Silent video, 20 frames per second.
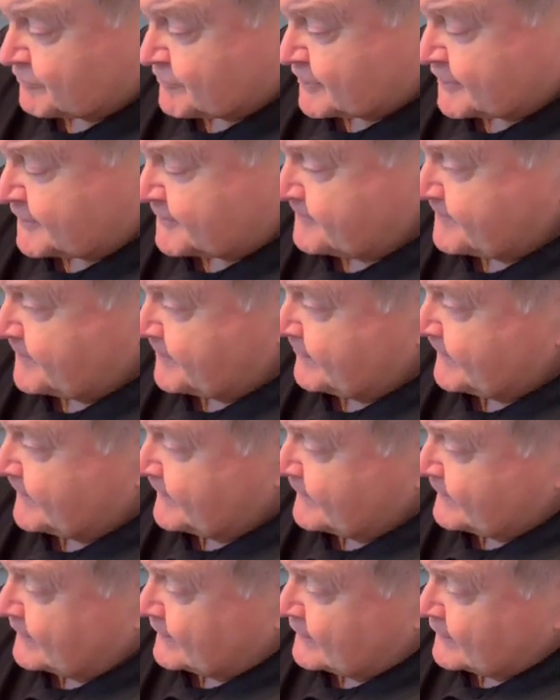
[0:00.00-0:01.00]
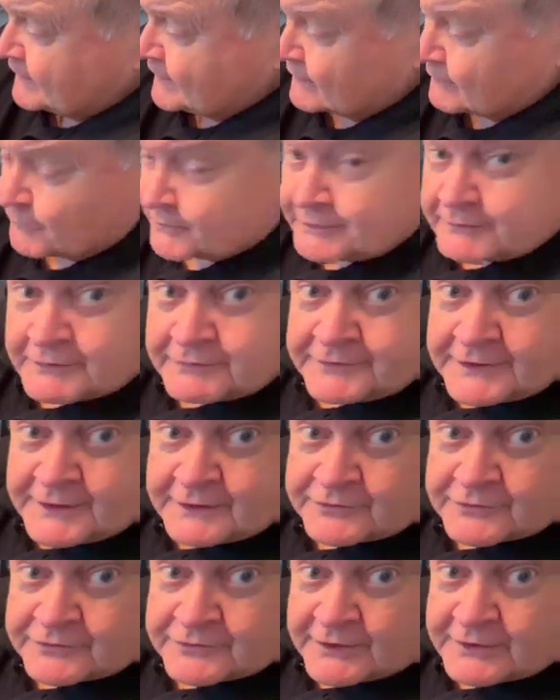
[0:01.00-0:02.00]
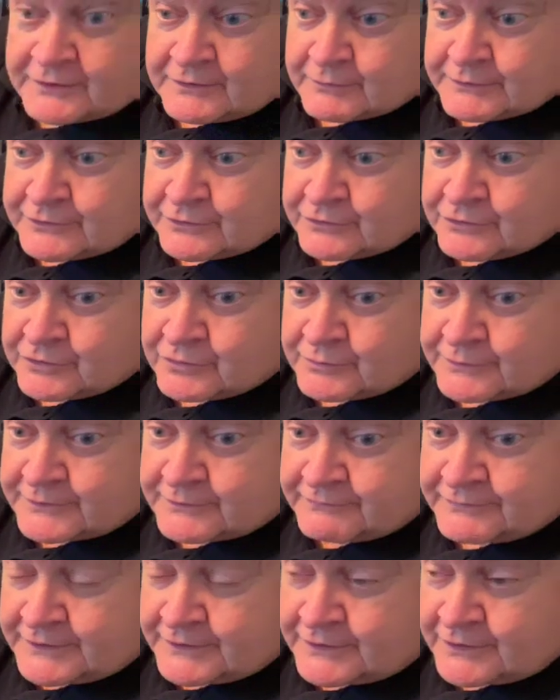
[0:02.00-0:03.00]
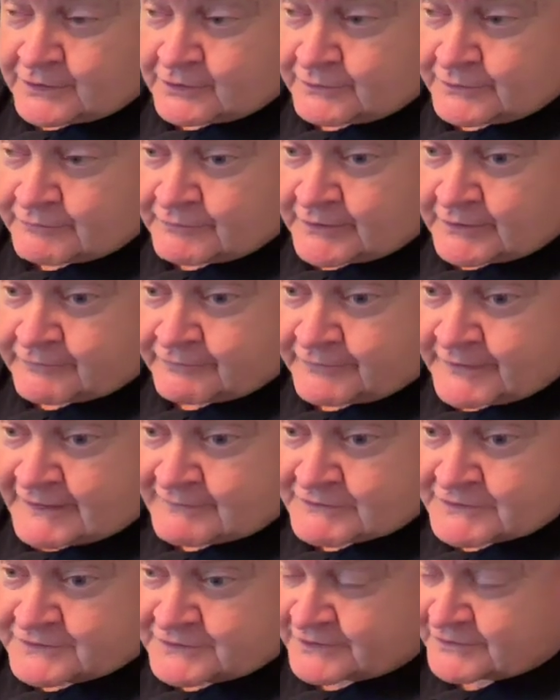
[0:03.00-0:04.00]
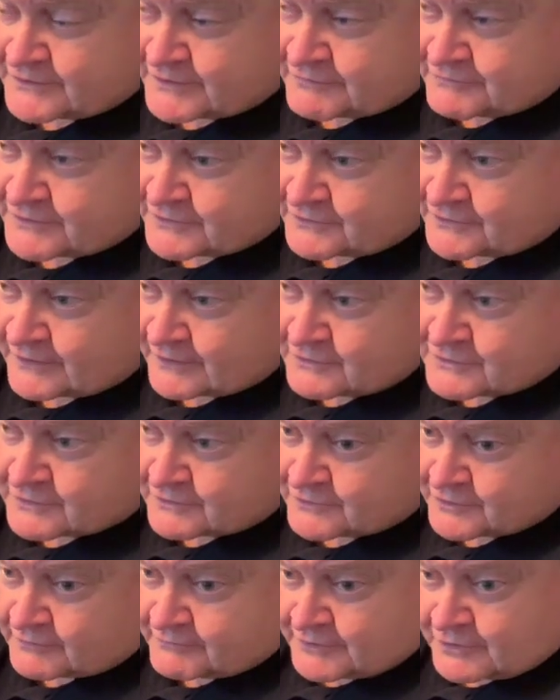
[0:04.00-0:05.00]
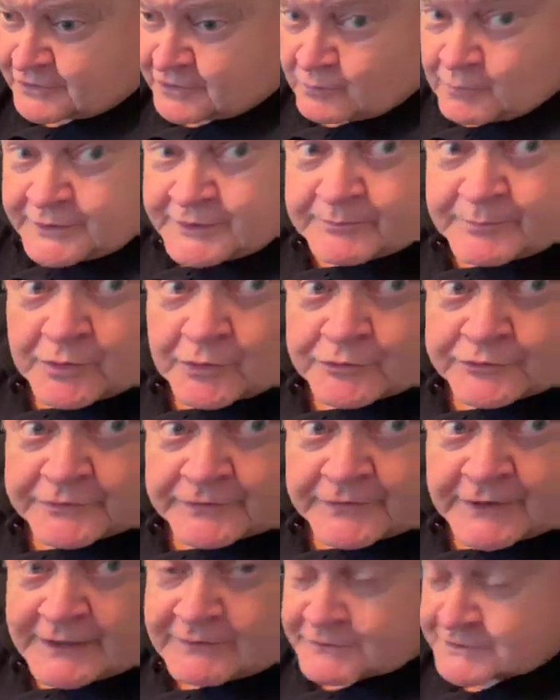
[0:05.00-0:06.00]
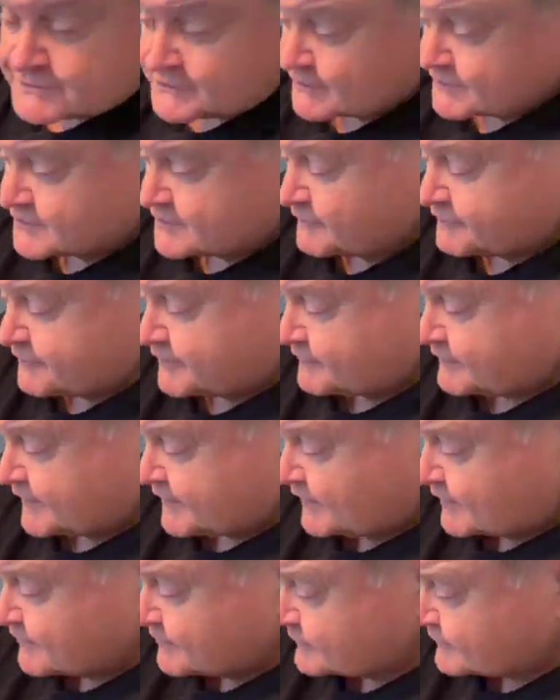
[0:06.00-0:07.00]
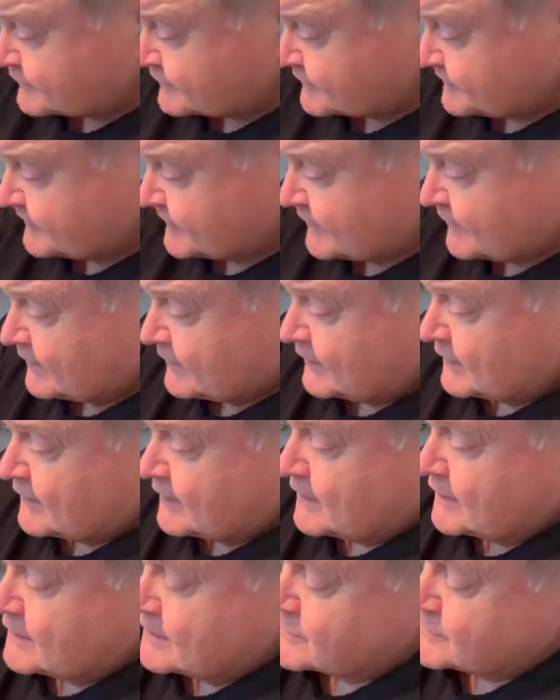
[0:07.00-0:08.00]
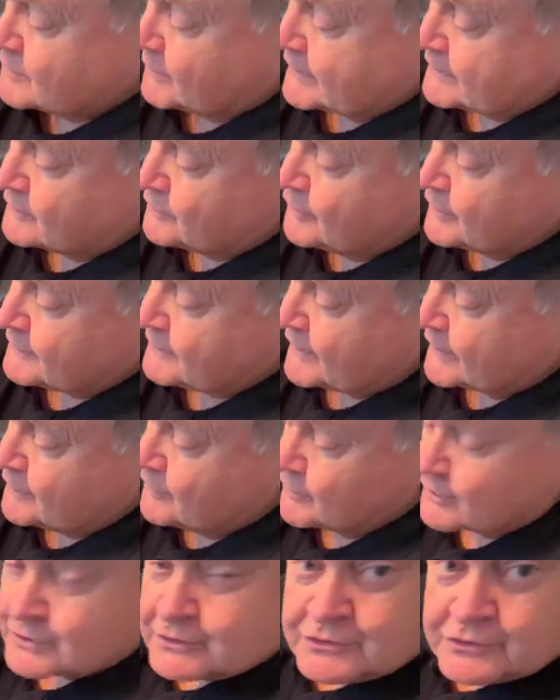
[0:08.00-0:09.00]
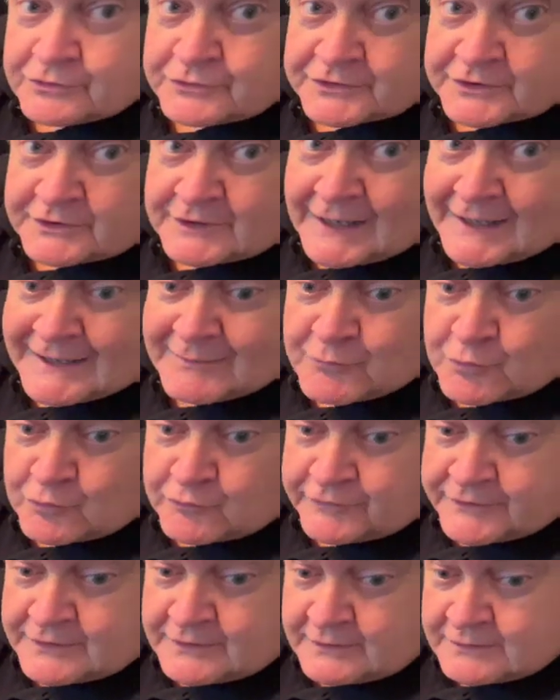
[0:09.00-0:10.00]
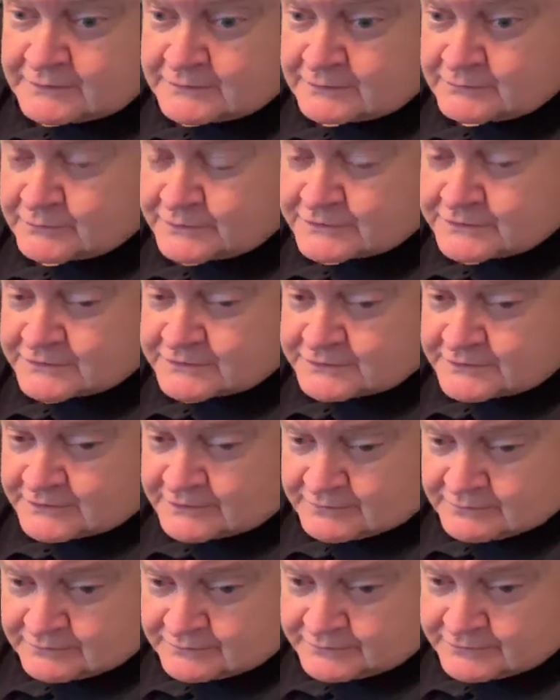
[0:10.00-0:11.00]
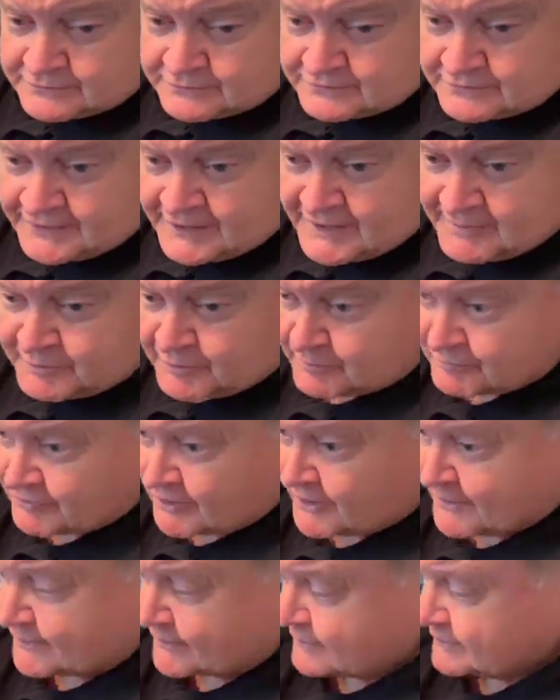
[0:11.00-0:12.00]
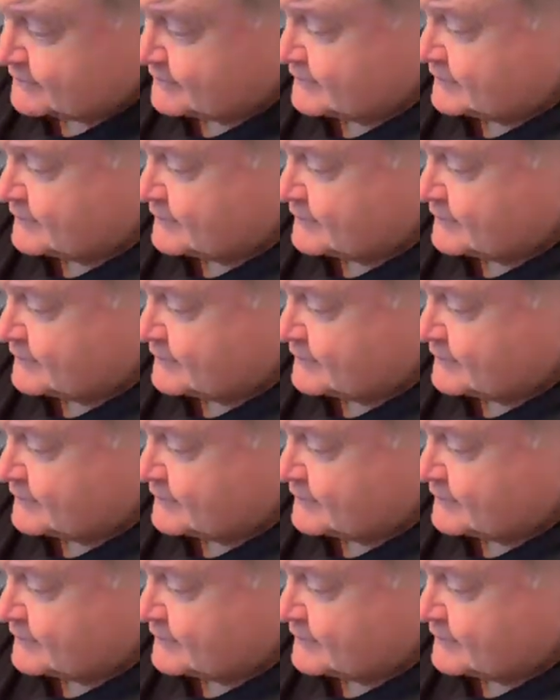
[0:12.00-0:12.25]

on it. One of the things is, like, when you're doing a video, you've got 5 or 6 different sections of it. You don't want to post 5 or 6 different videos. So I learned that you can use iMovie, which is an Apple product,